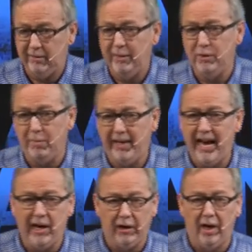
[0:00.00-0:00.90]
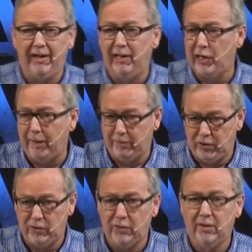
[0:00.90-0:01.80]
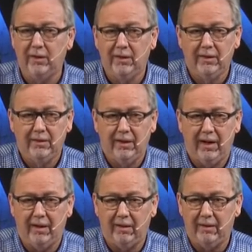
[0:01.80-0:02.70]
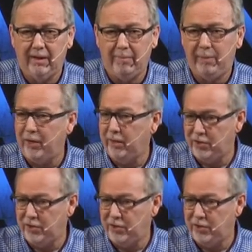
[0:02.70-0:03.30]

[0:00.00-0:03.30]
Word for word: He was a mechanic on helicopters. Uh, I buried